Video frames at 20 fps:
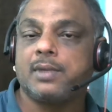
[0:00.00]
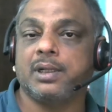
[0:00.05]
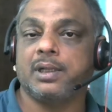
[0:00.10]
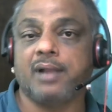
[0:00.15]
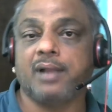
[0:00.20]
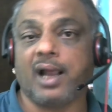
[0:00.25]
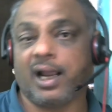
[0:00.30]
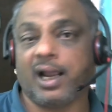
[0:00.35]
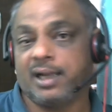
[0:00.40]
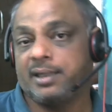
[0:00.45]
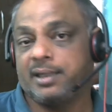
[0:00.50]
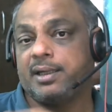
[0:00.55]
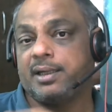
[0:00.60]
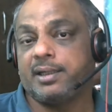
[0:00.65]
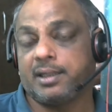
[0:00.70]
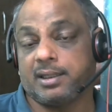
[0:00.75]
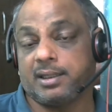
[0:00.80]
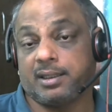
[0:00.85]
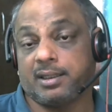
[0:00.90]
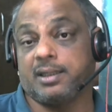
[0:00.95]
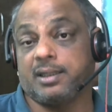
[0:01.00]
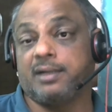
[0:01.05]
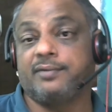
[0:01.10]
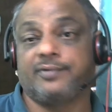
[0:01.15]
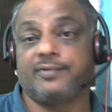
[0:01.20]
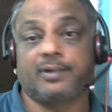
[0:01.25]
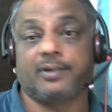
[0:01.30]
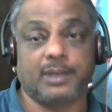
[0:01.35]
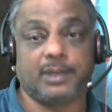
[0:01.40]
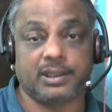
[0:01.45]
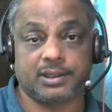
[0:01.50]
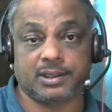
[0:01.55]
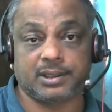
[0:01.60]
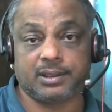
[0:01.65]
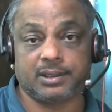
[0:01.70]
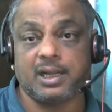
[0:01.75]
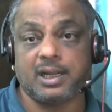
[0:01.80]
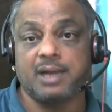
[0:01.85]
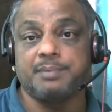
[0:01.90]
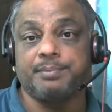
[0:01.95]
the identity
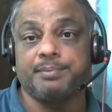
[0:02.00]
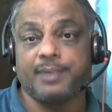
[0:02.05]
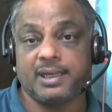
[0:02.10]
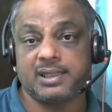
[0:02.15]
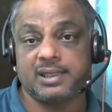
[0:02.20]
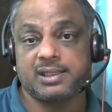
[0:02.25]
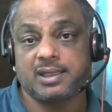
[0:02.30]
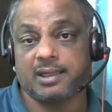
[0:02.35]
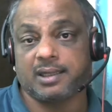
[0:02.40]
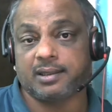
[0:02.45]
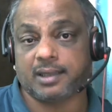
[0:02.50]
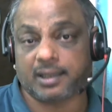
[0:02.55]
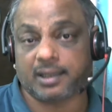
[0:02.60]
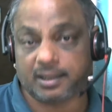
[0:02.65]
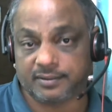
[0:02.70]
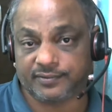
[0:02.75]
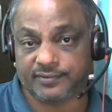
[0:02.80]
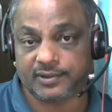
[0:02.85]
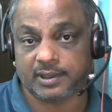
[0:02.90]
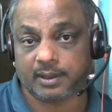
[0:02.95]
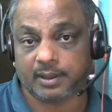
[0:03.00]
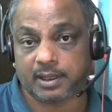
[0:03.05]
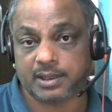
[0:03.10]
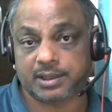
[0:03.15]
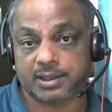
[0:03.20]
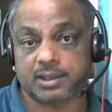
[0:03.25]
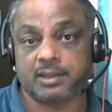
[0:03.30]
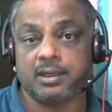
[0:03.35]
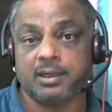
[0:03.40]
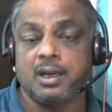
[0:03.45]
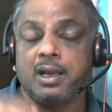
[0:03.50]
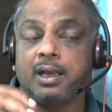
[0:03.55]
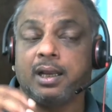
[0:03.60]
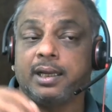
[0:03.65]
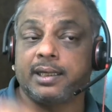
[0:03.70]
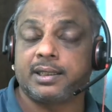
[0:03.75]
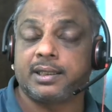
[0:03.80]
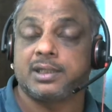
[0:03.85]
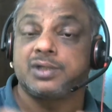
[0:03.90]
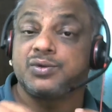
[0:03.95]
information, and based on the configuration,
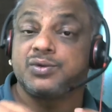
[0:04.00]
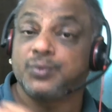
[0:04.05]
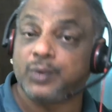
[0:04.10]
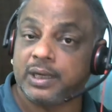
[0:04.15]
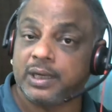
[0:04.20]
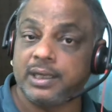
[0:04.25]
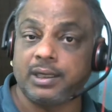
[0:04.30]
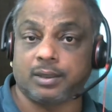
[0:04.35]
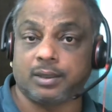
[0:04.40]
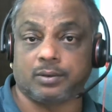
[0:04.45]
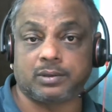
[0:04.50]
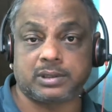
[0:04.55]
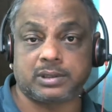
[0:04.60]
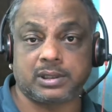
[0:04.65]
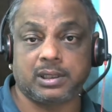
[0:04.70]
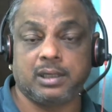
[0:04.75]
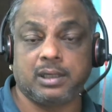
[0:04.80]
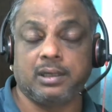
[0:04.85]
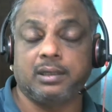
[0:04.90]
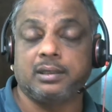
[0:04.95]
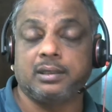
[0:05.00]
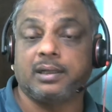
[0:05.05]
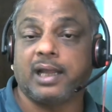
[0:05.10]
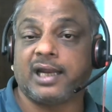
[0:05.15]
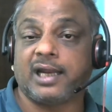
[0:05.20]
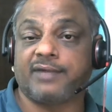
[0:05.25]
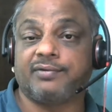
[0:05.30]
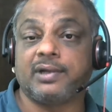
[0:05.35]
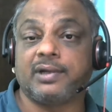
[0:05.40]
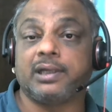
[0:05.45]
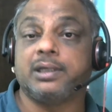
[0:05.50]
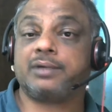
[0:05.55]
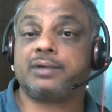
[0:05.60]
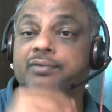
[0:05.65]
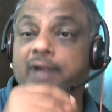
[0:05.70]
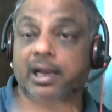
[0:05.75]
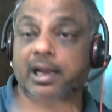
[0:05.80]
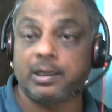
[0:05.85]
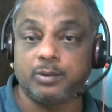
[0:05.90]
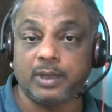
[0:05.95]
it is Windows that will
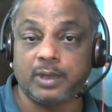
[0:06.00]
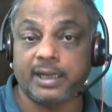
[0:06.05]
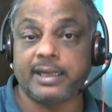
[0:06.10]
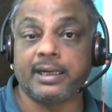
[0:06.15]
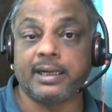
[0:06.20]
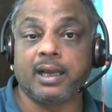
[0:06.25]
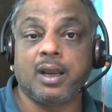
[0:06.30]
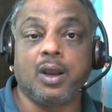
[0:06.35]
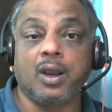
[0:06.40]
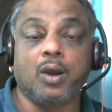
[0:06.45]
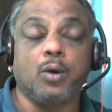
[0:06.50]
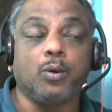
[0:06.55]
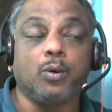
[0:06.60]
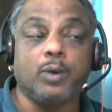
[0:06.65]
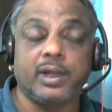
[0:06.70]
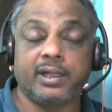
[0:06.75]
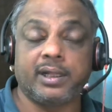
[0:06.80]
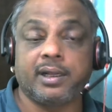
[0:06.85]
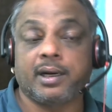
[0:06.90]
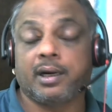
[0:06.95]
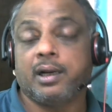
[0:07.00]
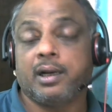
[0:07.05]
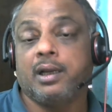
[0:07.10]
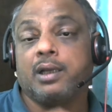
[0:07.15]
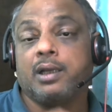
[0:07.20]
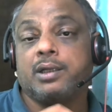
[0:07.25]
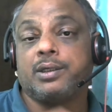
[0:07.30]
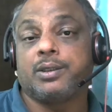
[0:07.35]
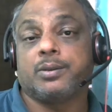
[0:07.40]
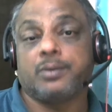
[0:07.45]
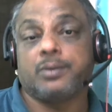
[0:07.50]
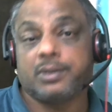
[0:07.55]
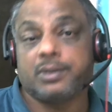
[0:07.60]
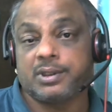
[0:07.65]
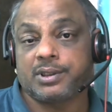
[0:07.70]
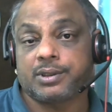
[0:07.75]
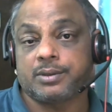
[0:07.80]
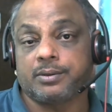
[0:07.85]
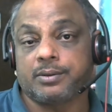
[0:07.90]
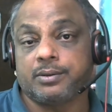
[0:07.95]
evaluate whether to
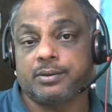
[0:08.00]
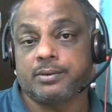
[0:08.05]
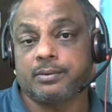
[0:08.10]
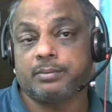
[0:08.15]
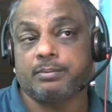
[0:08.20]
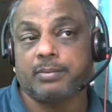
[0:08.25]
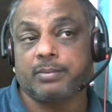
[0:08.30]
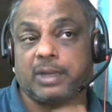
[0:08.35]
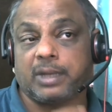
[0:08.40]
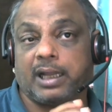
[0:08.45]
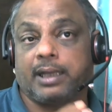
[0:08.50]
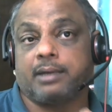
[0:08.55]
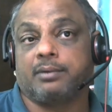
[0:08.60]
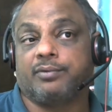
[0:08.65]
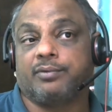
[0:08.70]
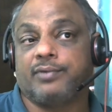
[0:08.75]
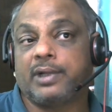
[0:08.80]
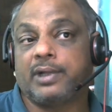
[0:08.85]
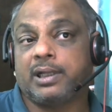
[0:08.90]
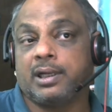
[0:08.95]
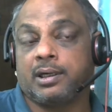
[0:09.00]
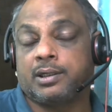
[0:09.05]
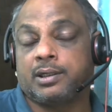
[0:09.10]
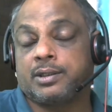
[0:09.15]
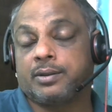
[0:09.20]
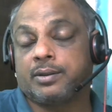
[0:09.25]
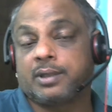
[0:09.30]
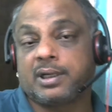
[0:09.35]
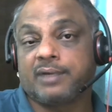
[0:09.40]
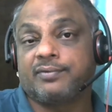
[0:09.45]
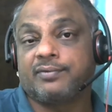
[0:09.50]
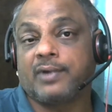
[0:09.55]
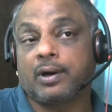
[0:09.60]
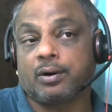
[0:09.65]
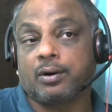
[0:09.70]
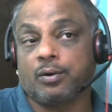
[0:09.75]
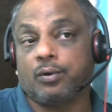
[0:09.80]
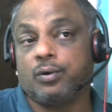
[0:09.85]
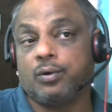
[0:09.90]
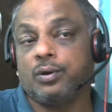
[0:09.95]
issue, like whether to give a
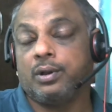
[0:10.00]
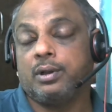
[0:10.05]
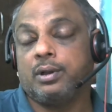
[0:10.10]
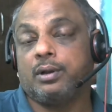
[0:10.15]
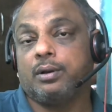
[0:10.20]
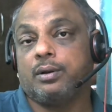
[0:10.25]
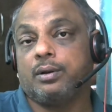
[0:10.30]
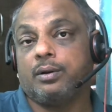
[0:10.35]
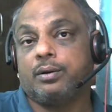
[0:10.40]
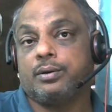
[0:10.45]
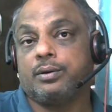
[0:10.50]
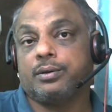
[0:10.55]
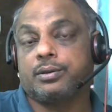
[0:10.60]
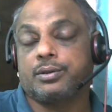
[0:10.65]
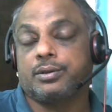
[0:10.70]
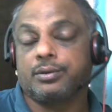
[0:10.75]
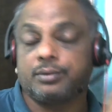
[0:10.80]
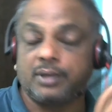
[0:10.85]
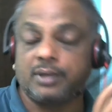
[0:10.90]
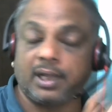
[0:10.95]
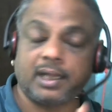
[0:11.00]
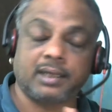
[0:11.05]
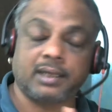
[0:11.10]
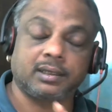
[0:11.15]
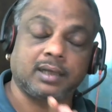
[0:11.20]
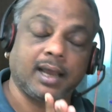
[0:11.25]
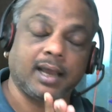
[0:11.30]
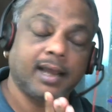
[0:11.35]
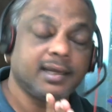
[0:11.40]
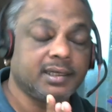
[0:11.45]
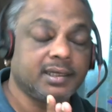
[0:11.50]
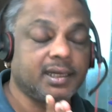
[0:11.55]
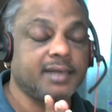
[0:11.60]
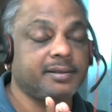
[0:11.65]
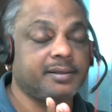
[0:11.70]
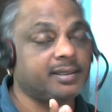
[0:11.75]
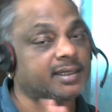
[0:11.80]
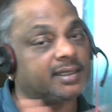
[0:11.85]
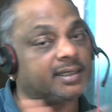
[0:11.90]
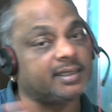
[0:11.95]
role to that
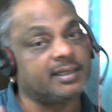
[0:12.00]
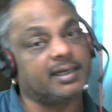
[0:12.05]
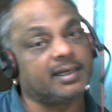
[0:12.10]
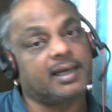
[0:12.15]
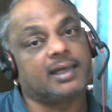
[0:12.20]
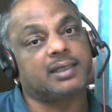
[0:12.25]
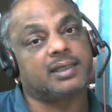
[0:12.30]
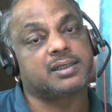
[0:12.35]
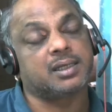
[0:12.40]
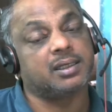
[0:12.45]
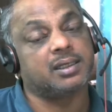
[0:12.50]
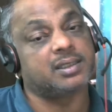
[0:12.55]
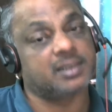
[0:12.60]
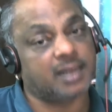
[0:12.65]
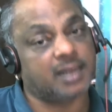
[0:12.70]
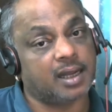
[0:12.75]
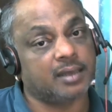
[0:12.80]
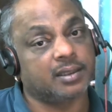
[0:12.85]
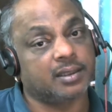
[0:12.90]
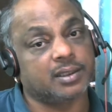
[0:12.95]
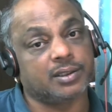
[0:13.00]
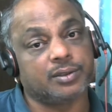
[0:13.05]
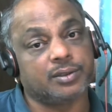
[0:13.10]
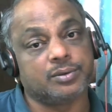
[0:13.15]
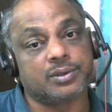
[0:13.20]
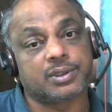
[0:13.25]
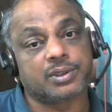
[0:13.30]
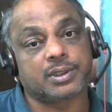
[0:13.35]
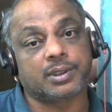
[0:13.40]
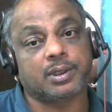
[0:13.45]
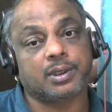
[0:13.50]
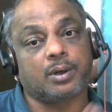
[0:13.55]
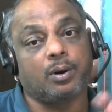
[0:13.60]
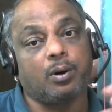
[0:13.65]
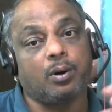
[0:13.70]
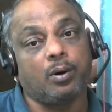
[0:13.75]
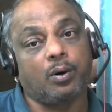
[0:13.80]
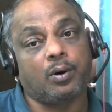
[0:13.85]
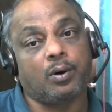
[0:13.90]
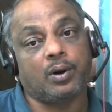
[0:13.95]
identity as a standard user
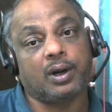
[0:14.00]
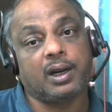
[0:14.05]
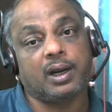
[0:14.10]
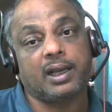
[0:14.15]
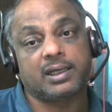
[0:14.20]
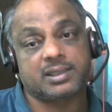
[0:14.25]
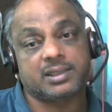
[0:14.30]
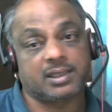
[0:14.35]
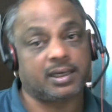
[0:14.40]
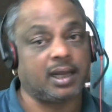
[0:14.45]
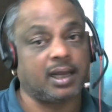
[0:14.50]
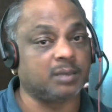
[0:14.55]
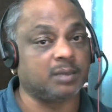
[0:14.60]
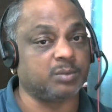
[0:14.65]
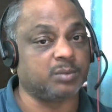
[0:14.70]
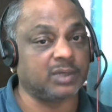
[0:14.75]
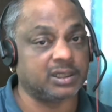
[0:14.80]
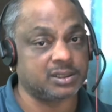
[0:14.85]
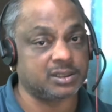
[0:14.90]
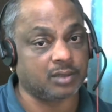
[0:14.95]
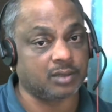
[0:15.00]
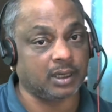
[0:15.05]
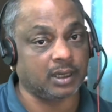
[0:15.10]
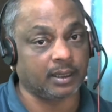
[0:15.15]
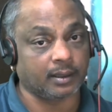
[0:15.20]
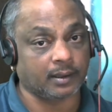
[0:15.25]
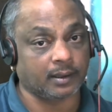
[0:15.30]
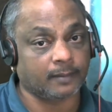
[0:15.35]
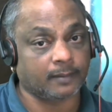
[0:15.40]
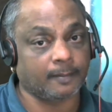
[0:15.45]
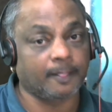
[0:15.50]
or as an administrator.